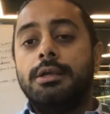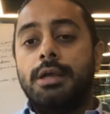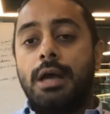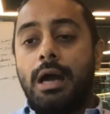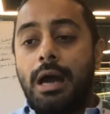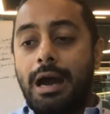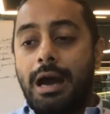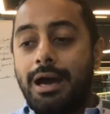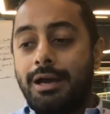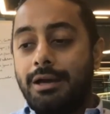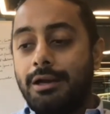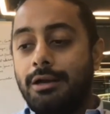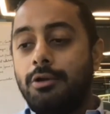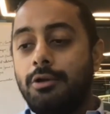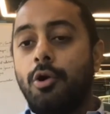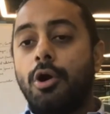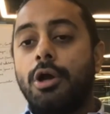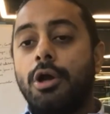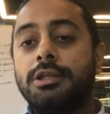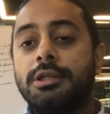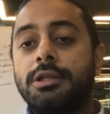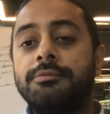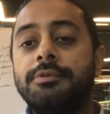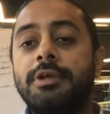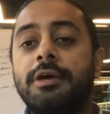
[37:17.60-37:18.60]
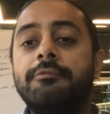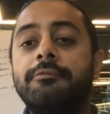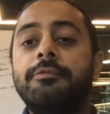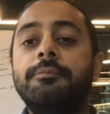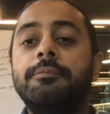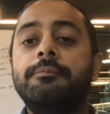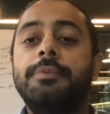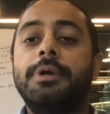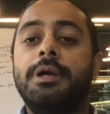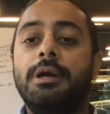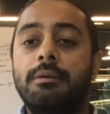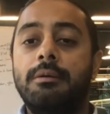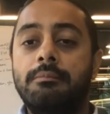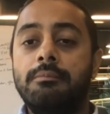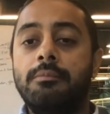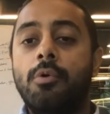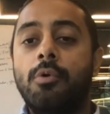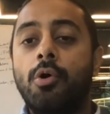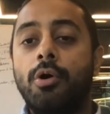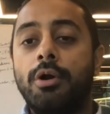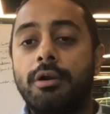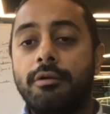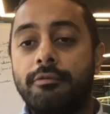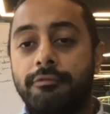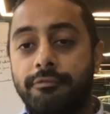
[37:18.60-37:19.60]
our algorithms have become
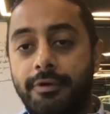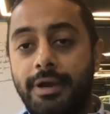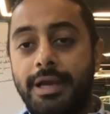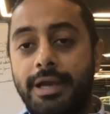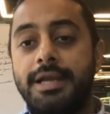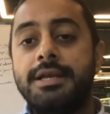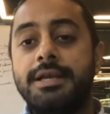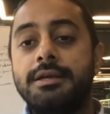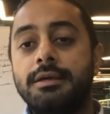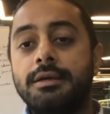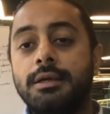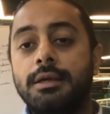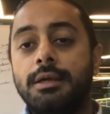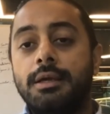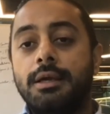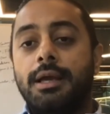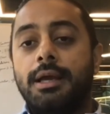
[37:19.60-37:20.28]
more refined